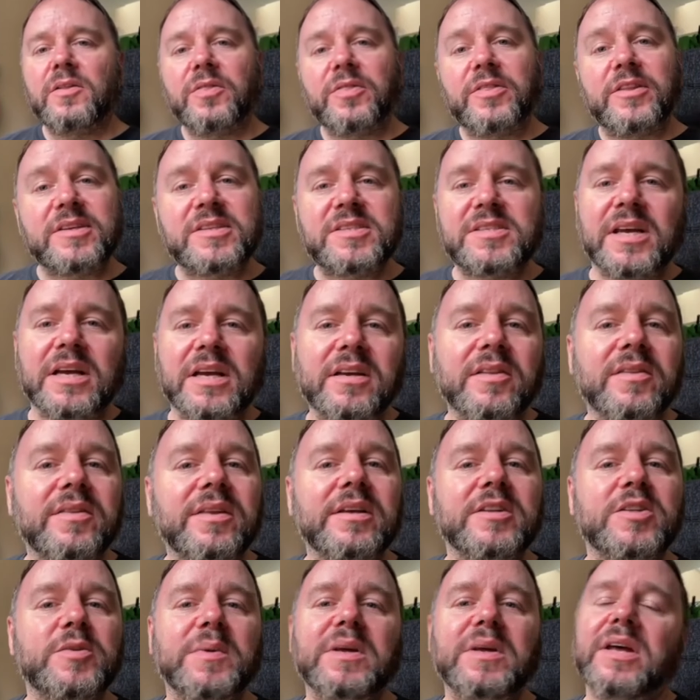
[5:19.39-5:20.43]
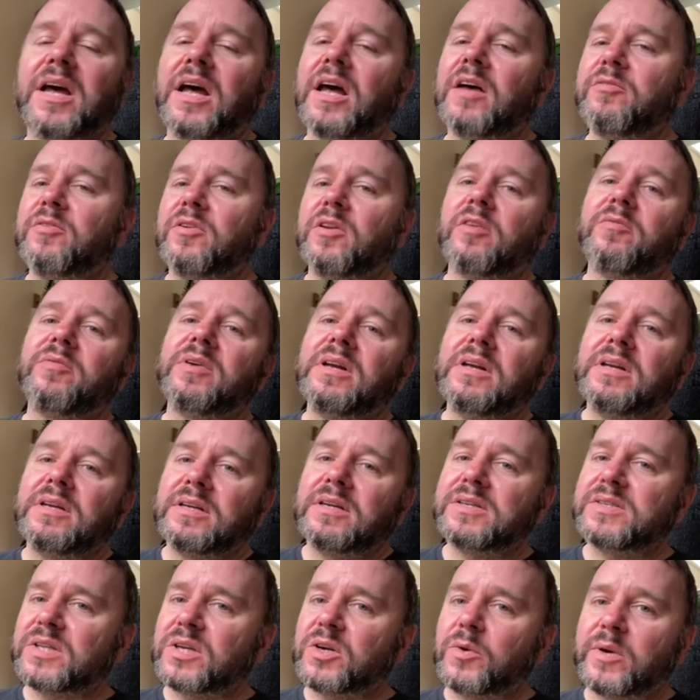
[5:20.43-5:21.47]
The second thing to be careful of
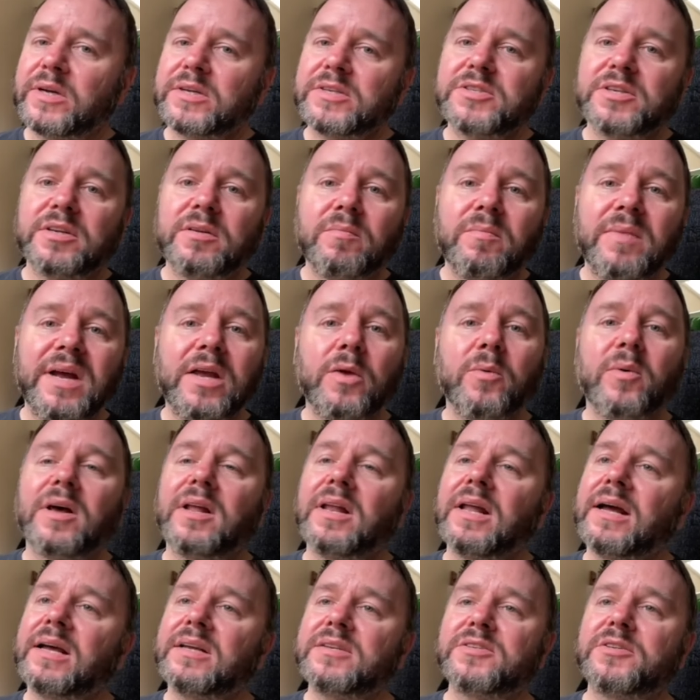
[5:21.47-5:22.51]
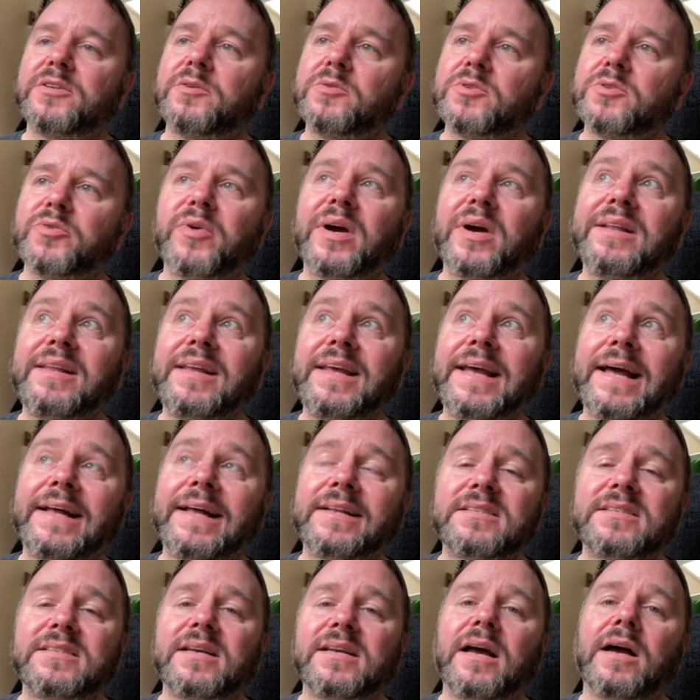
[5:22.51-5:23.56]
is the question may well ask you to write the
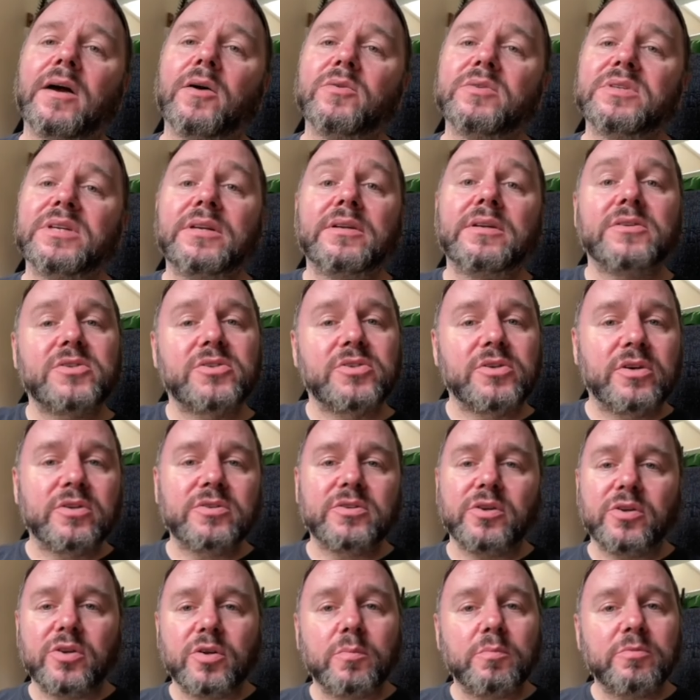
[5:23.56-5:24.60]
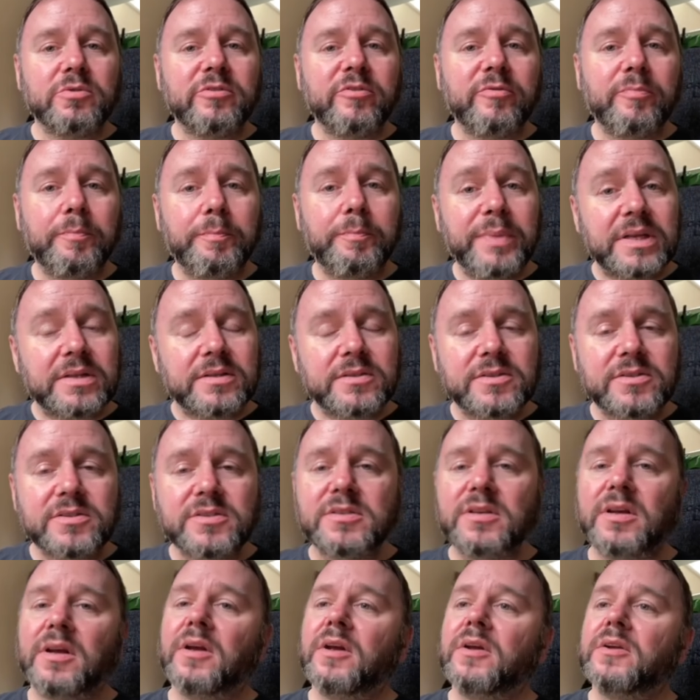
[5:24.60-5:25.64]
answer out in a certain number of bits.
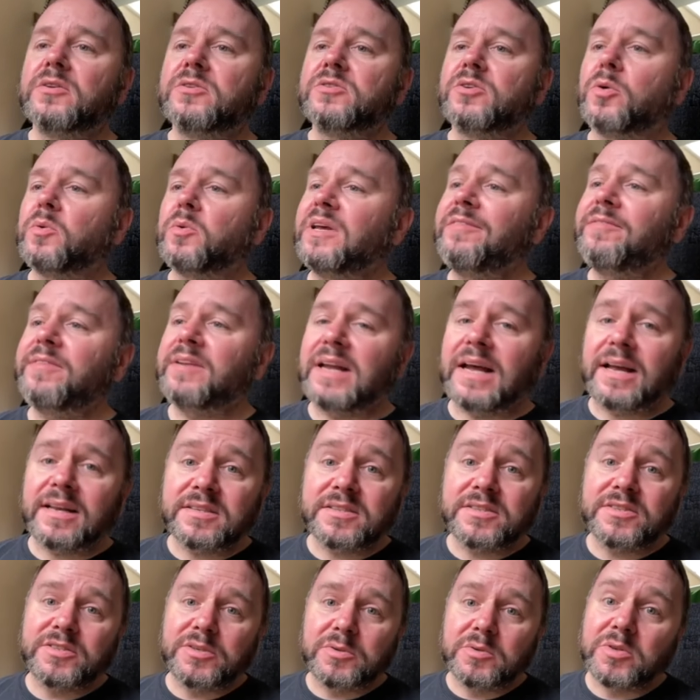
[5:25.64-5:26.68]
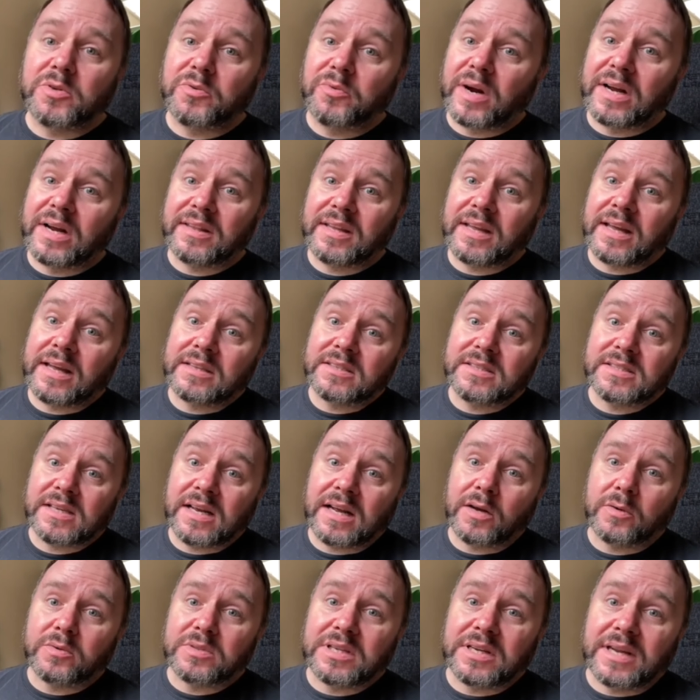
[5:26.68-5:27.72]
So if it asks you to write the answer
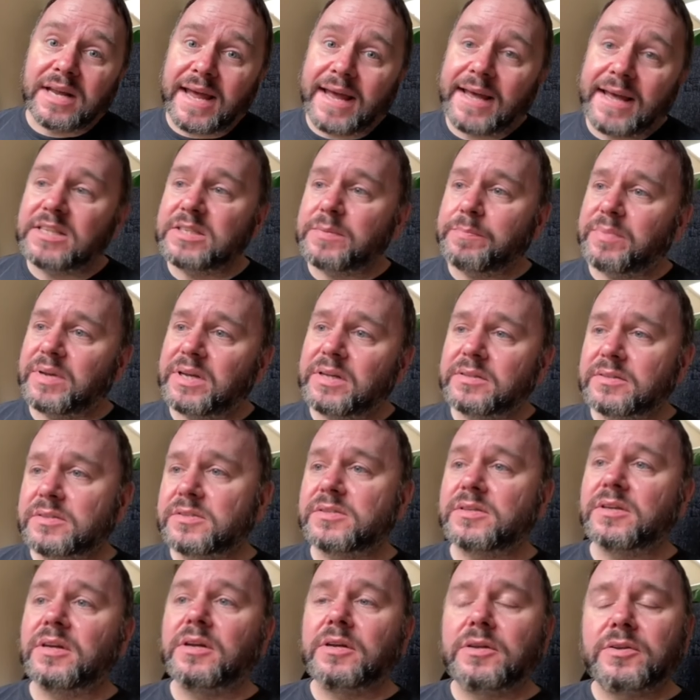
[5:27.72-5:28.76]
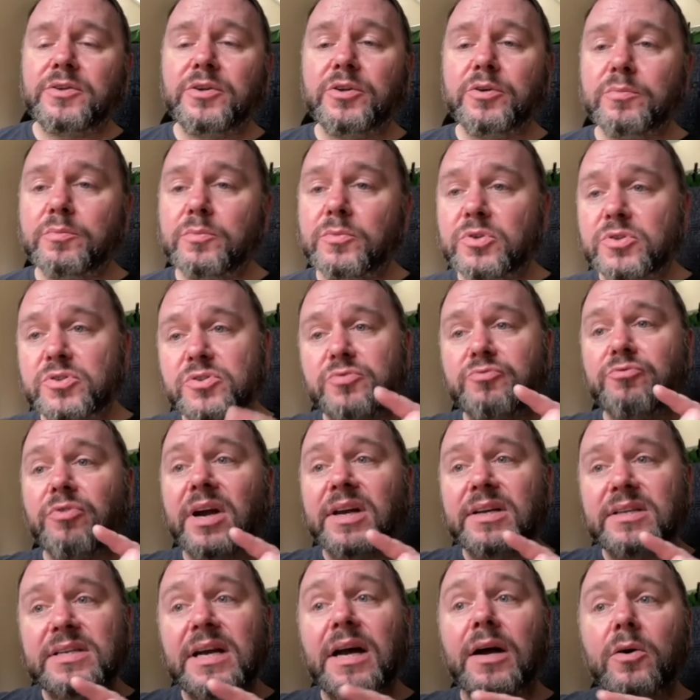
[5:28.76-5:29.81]
out in 8 bits, you must
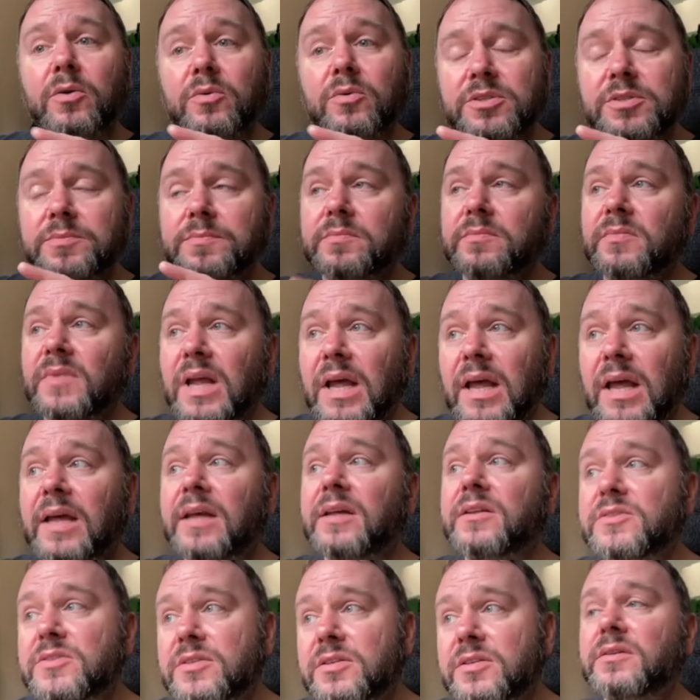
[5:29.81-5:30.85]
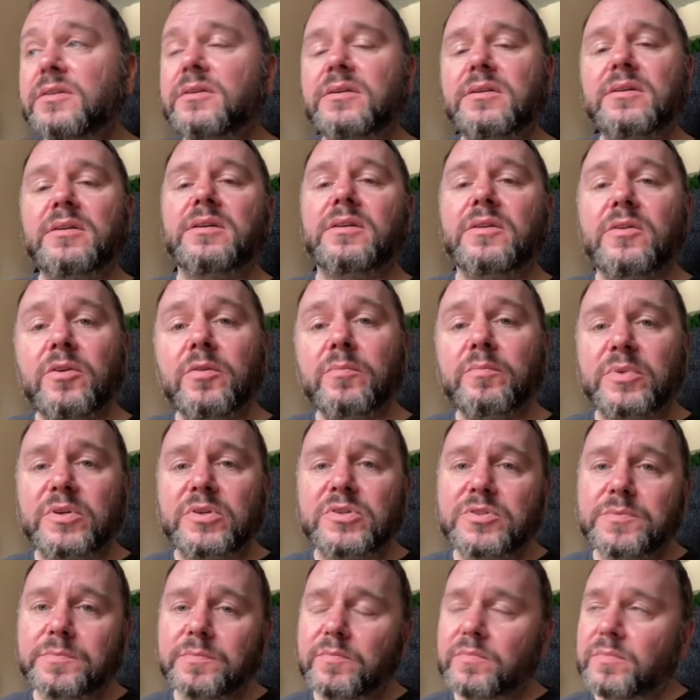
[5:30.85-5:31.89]
write out 8 numbers.